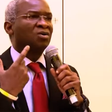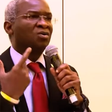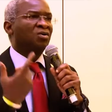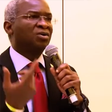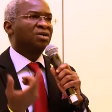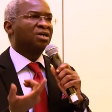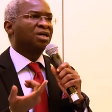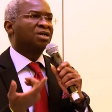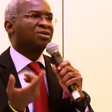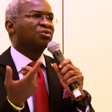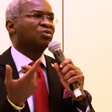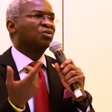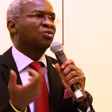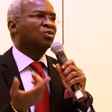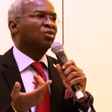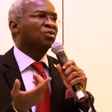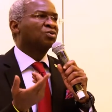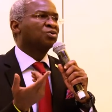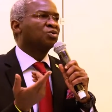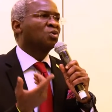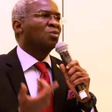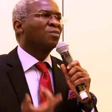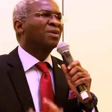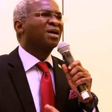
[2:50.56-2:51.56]
connect to
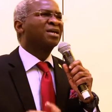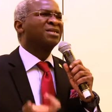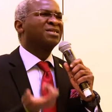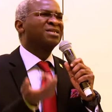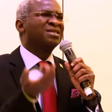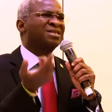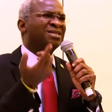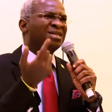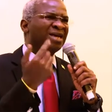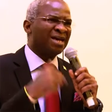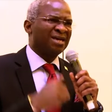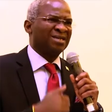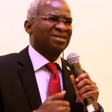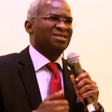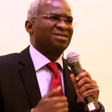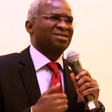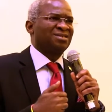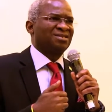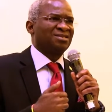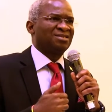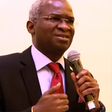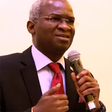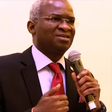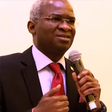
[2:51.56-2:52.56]
customers,
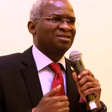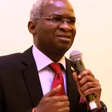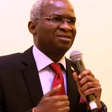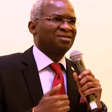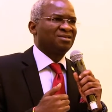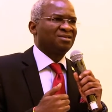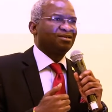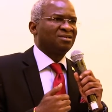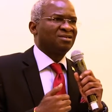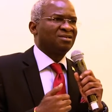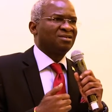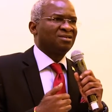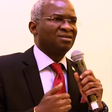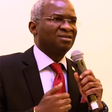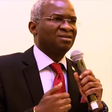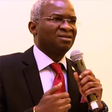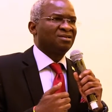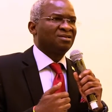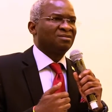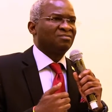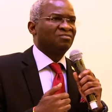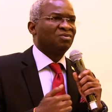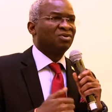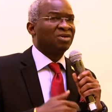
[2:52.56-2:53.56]
yes.
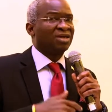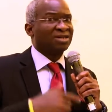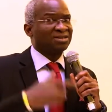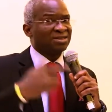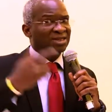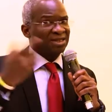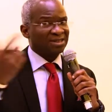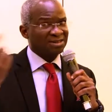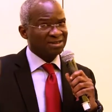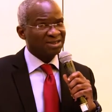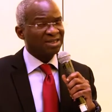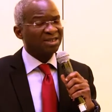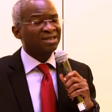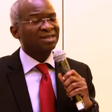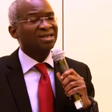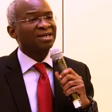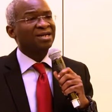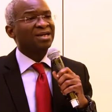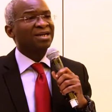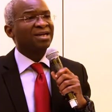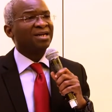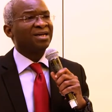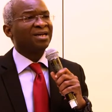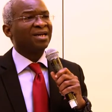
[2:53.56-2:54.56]
But as I said
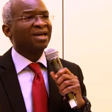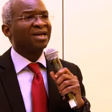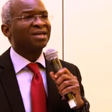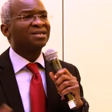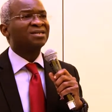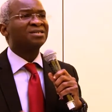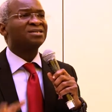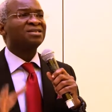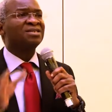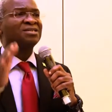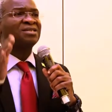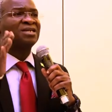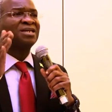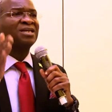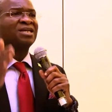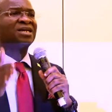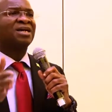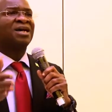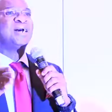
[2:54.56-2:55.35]
earlier, this is a